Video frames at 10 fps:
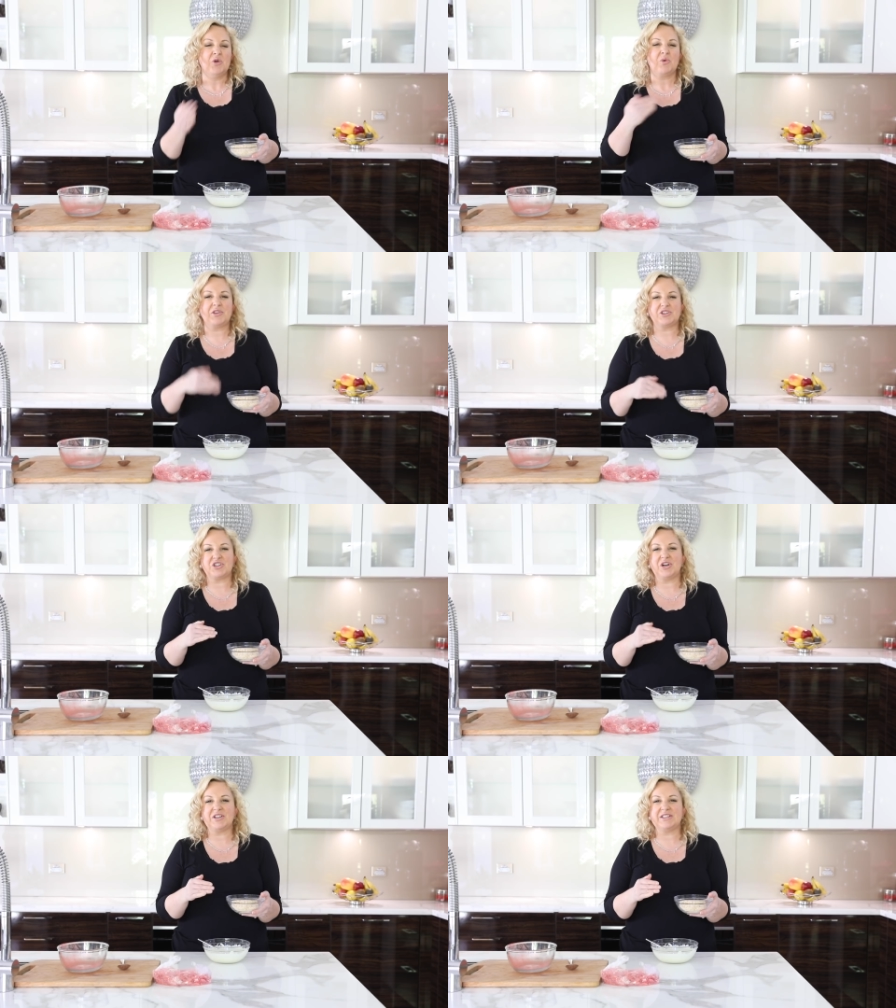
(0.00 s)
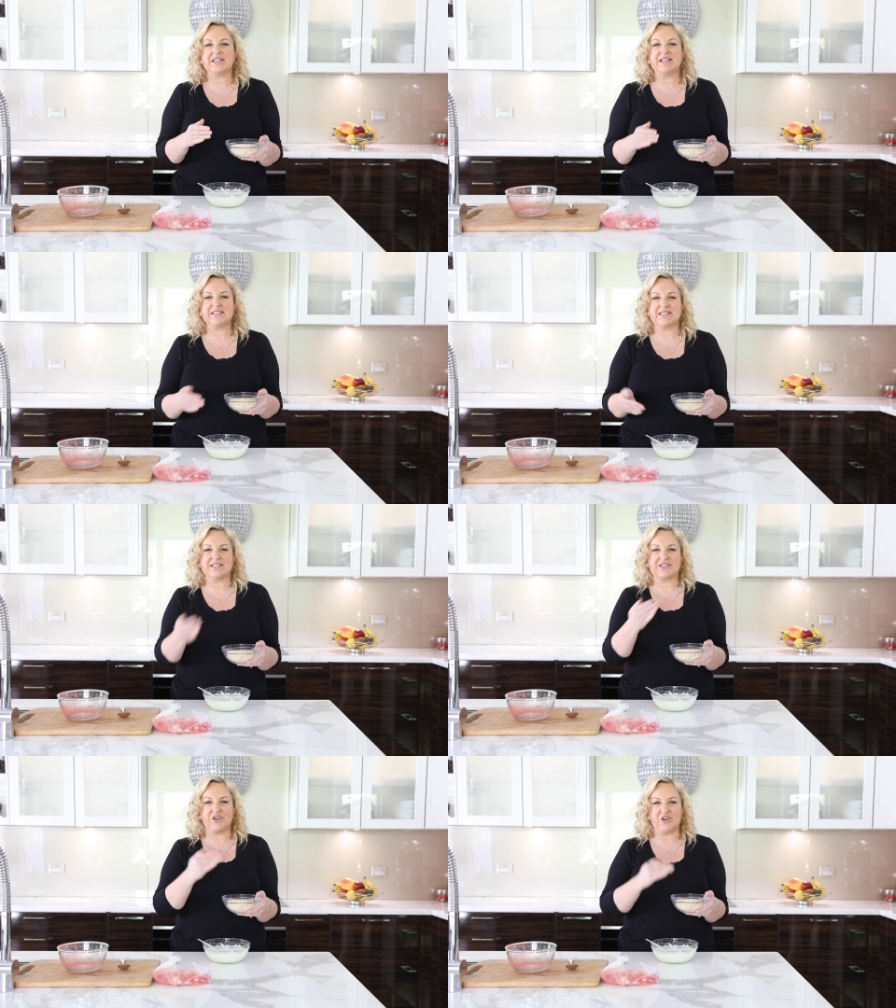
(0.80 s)
What the chocolate does is
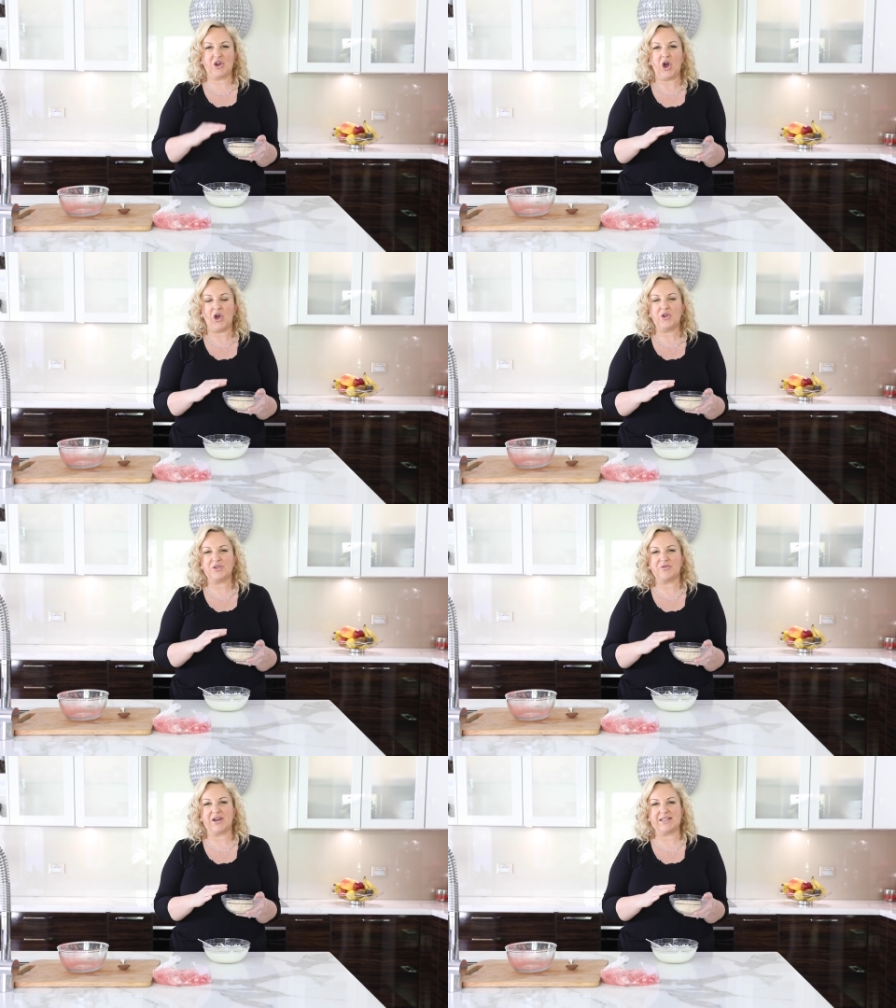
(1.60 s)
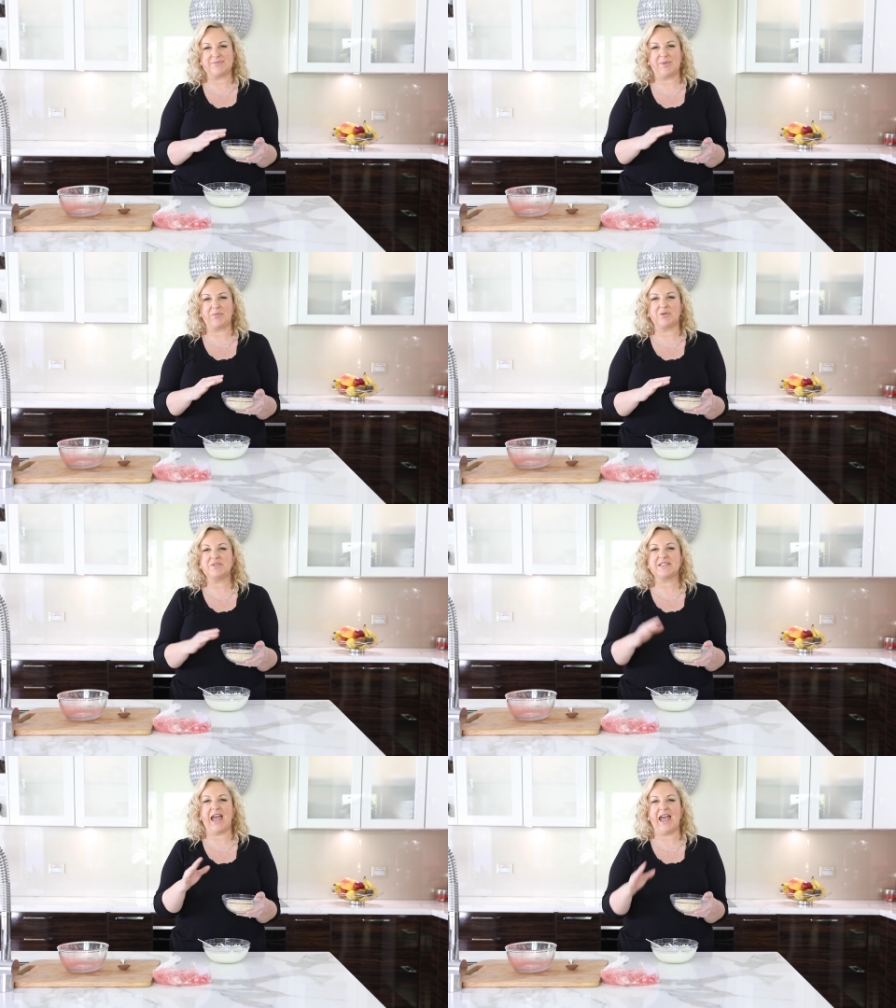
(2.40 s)
it's going to coat the rice
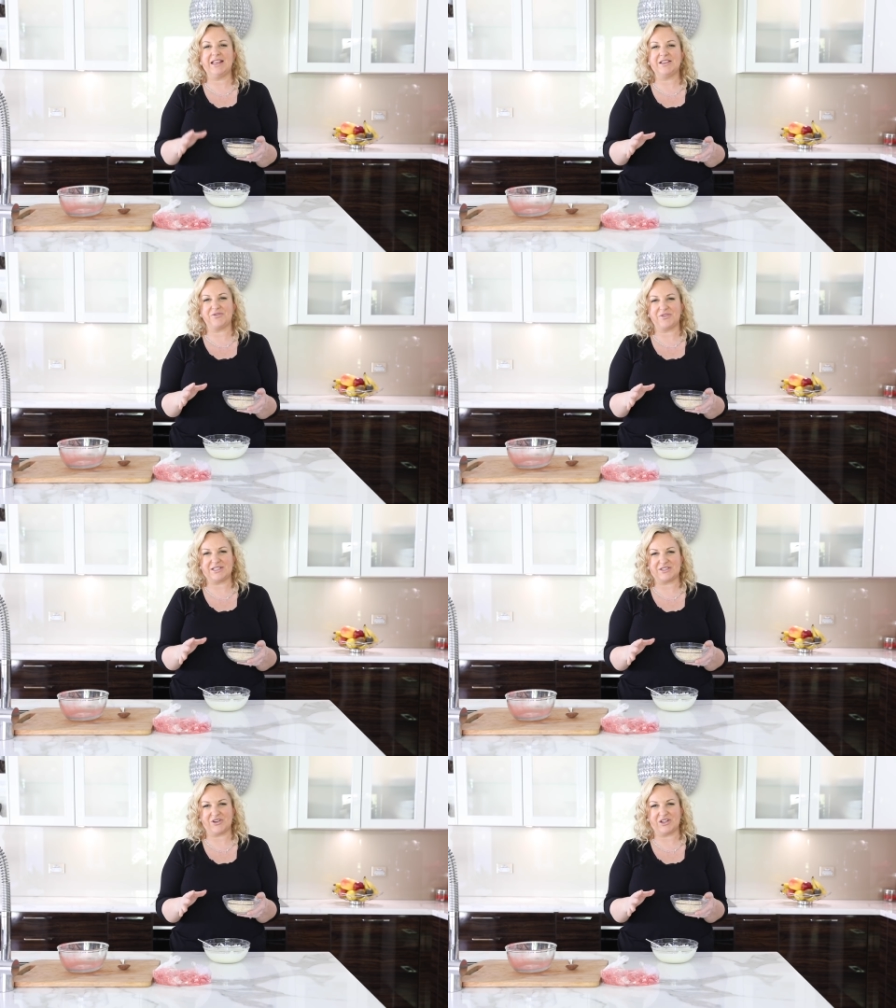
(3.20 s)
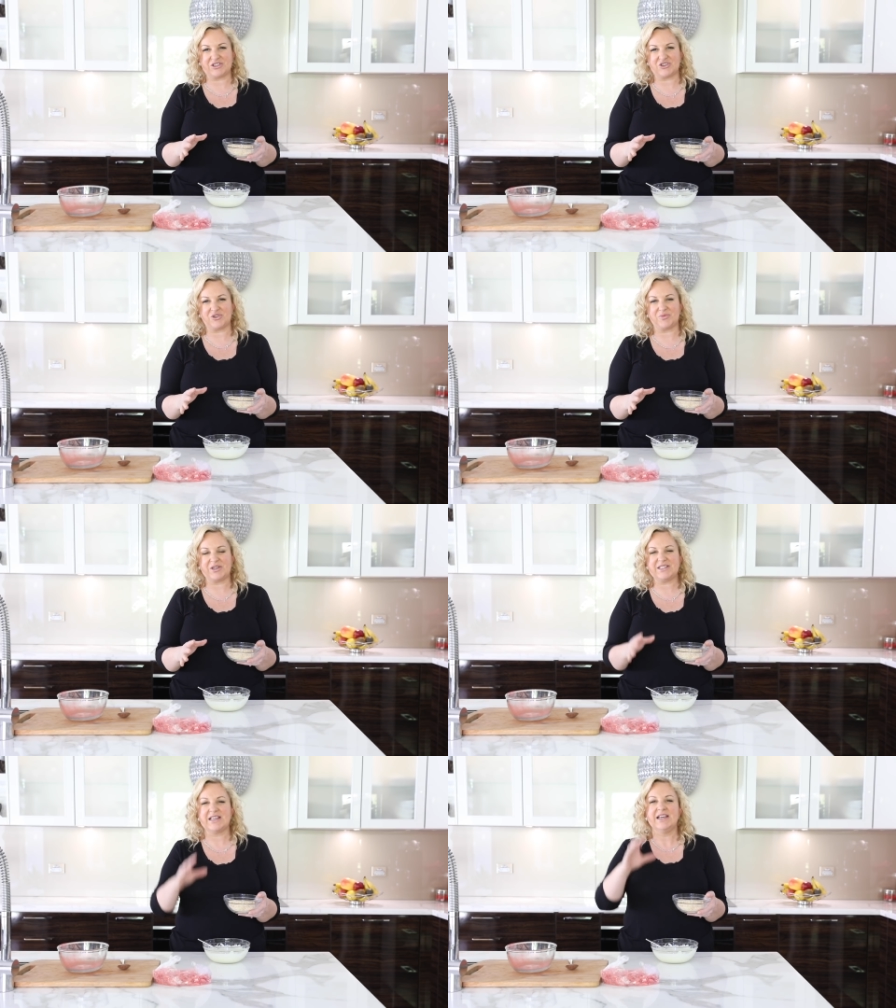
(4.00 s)
bubbles and the freeze-dried
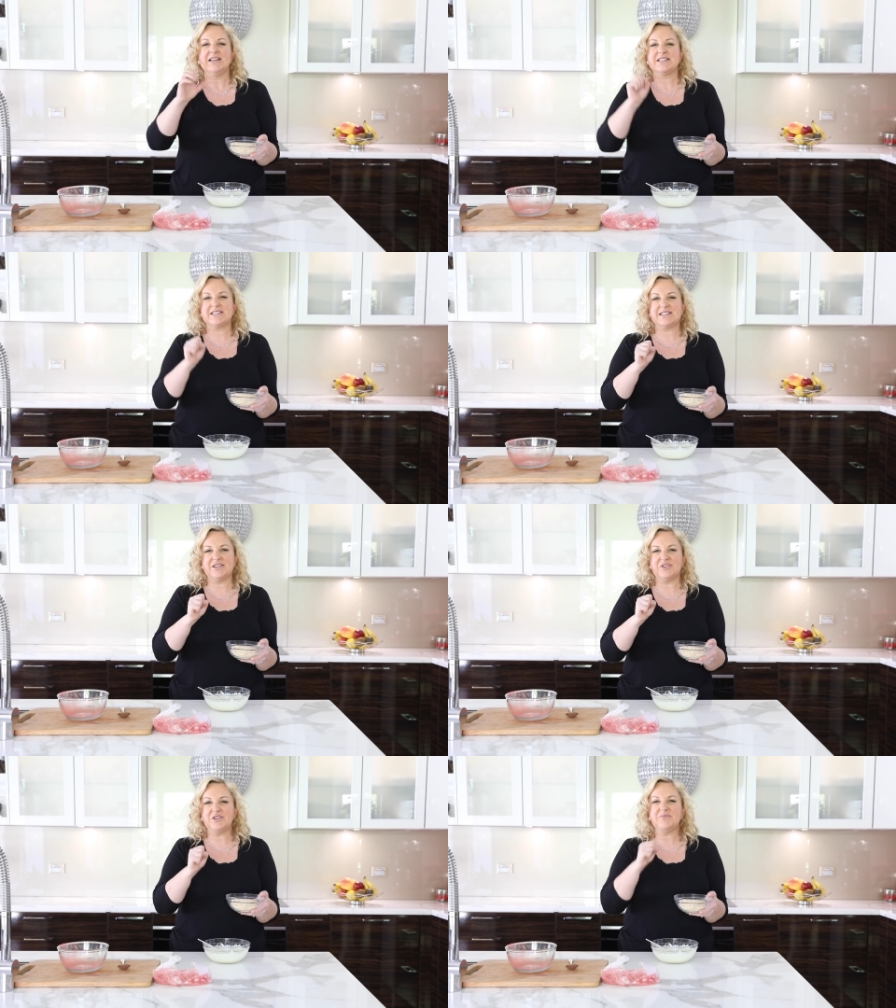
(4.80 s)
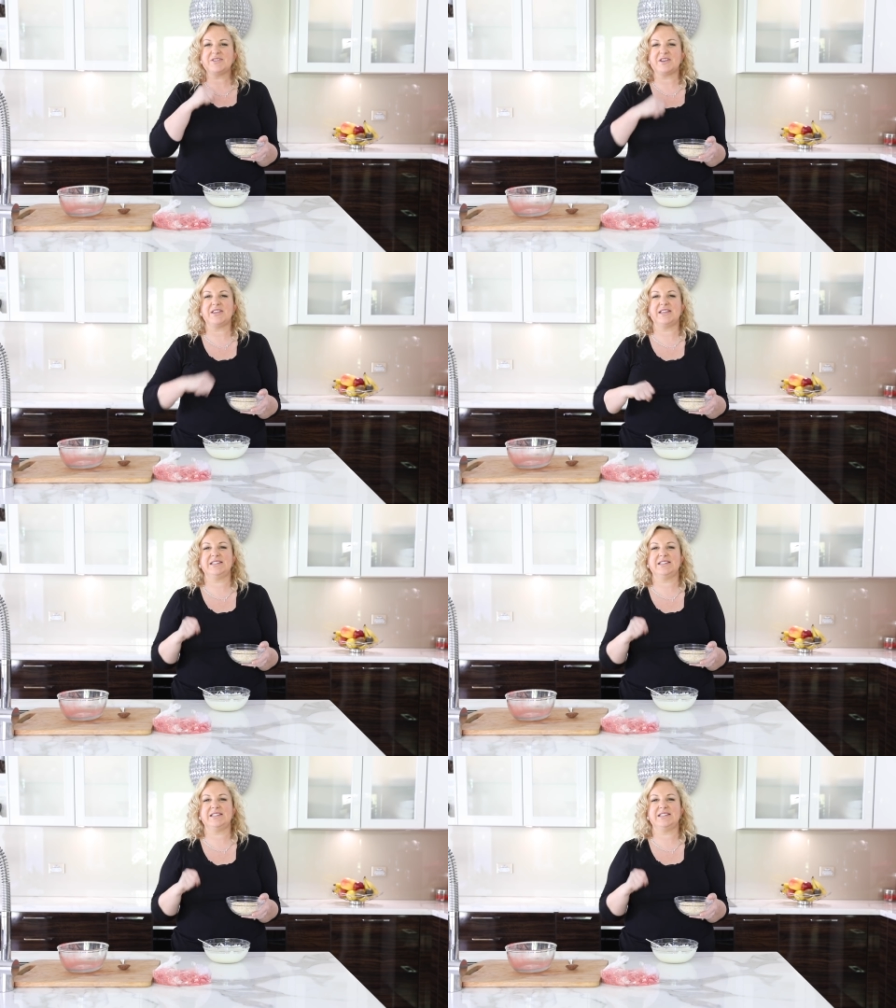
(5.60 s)
strawberries, seal them so they